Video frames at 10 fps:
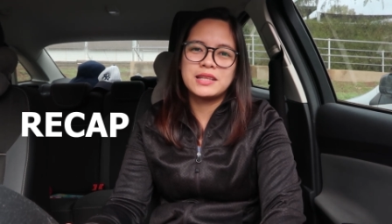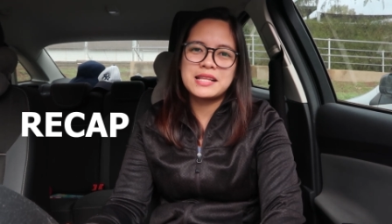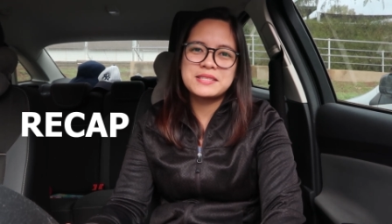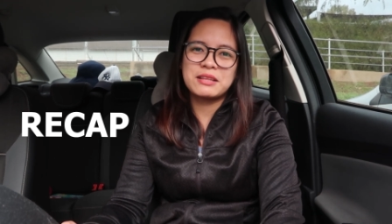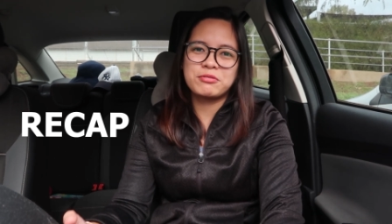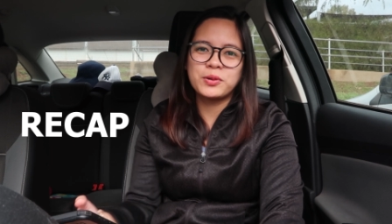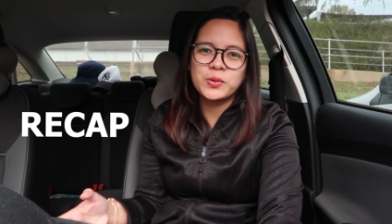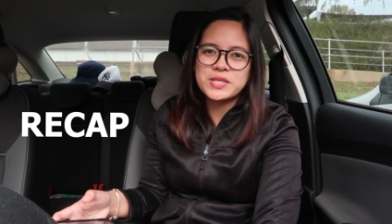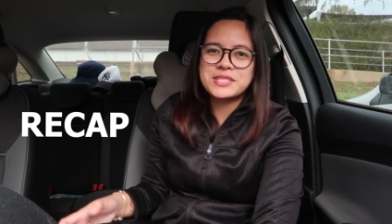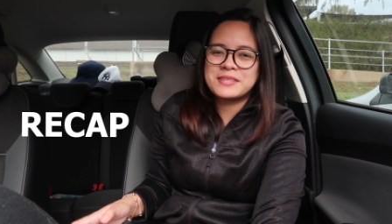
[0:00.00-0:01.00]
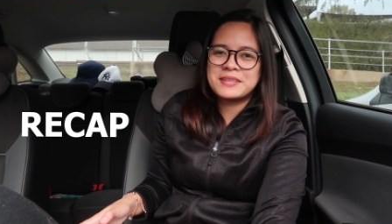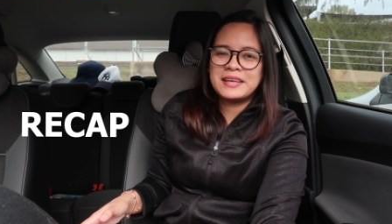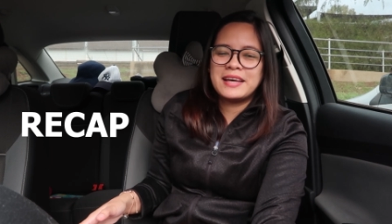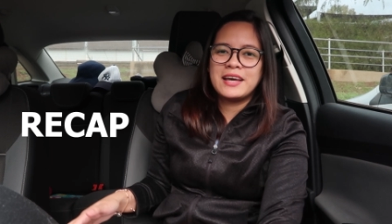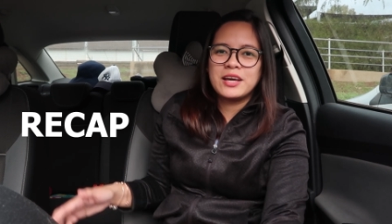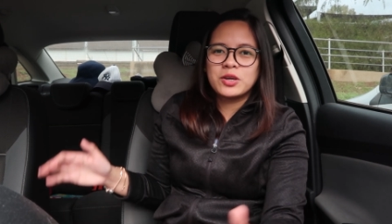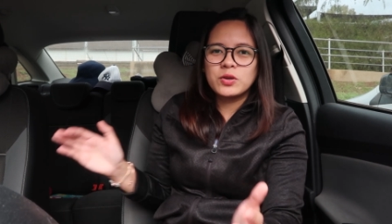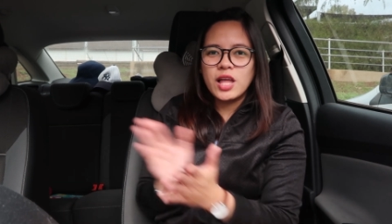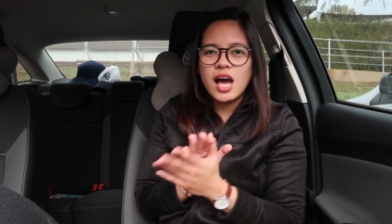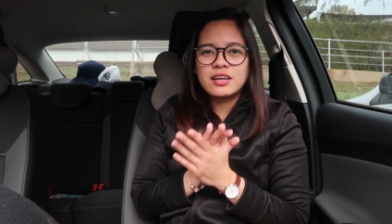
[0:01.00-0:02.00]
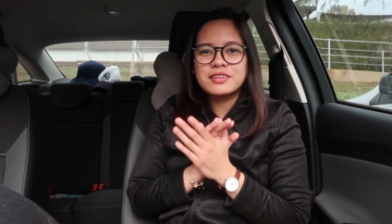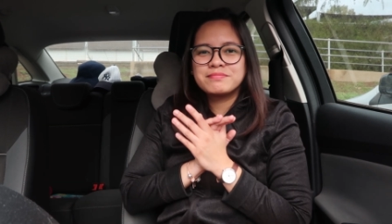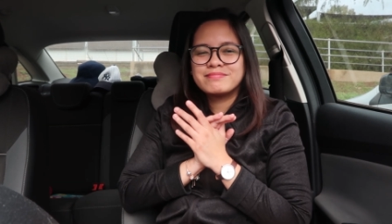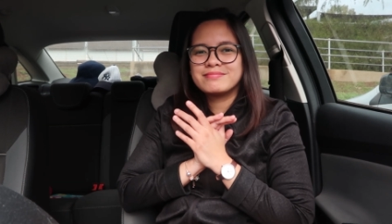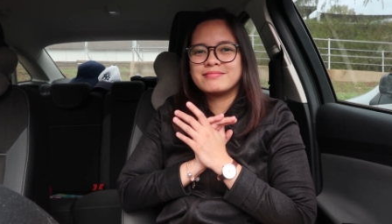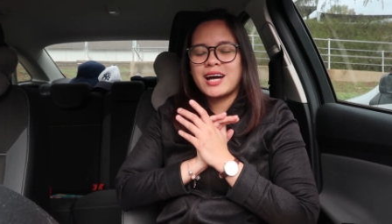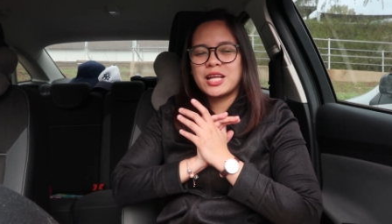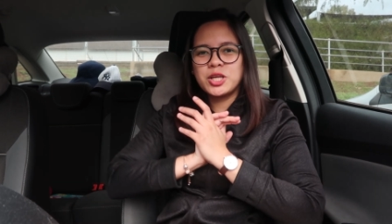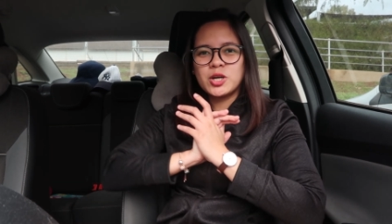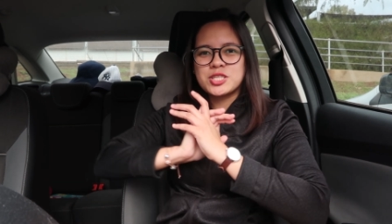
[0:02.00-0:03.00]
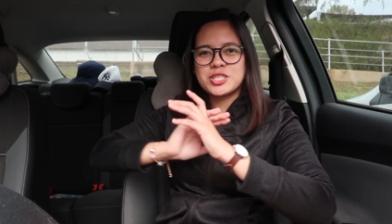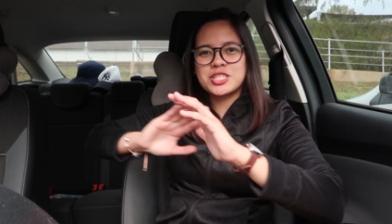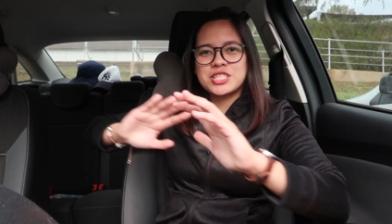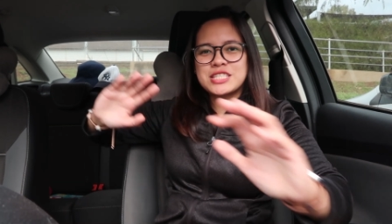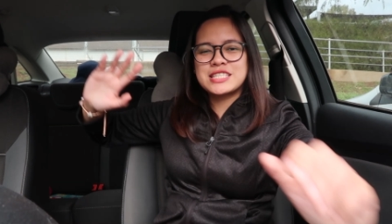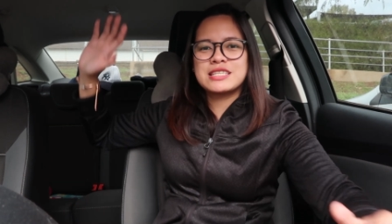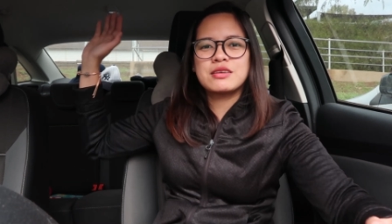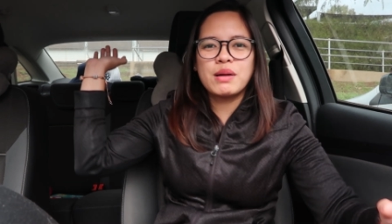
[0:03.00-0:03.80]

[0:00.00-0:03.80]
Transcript: That's it, folks. Good luck! Adios!